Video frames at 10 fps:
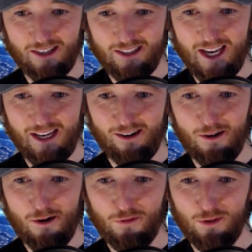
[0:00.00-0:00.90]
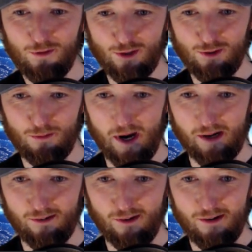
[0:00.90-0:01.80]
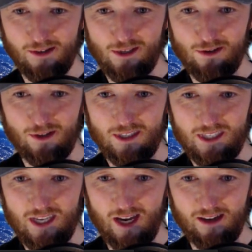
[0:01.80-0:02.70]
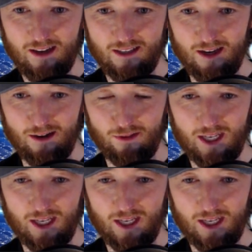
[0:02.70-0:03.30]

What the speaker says: I'll take off the virtual background because you can see it cuts out